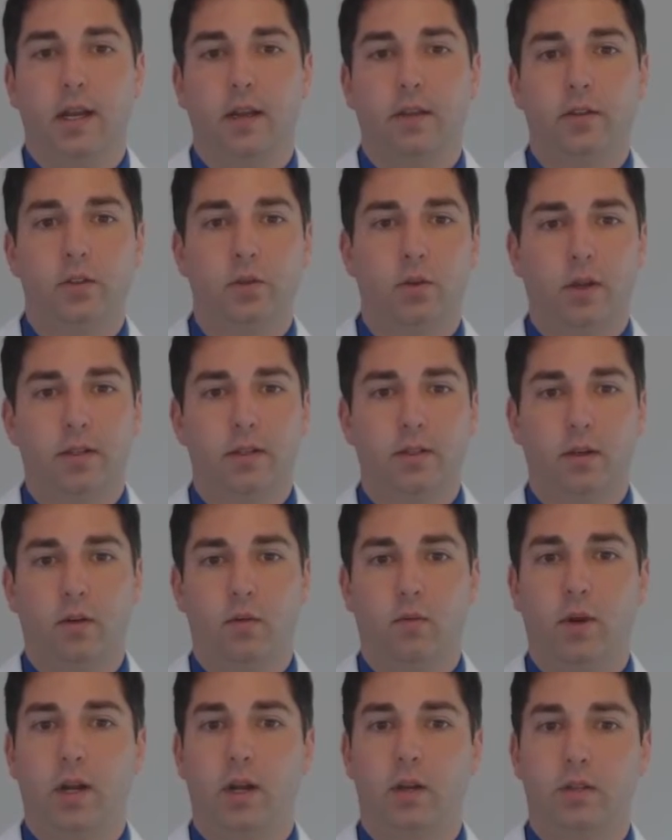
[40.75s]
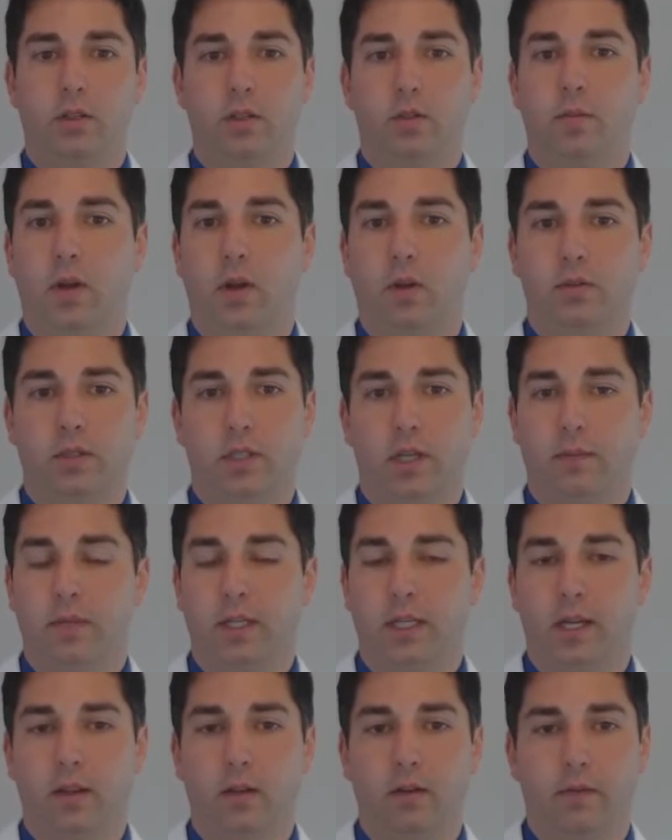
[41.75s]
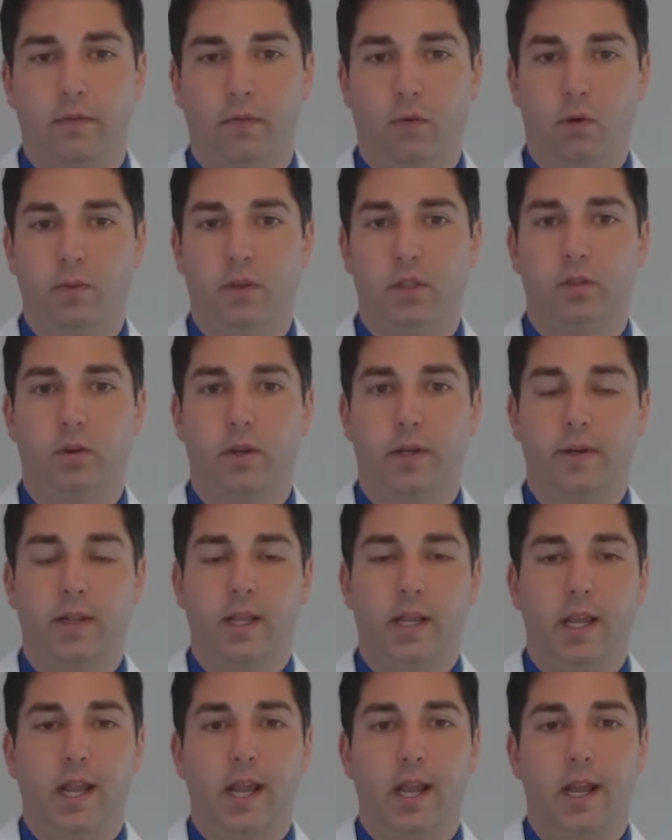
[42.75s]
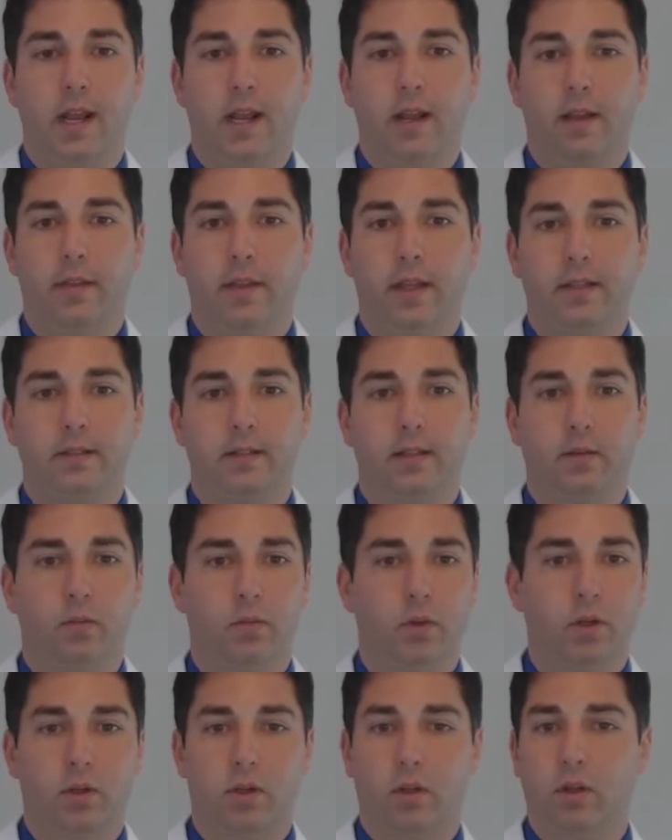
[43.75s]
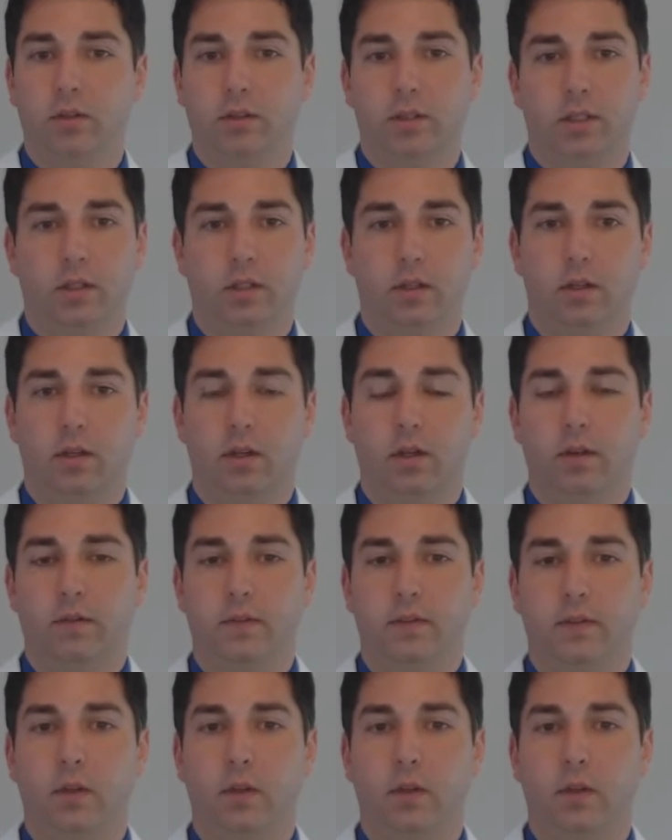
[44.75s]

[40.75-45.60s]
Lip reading: Now, the joints are where two bones come together and form a joint, and they sit real close to the nerve.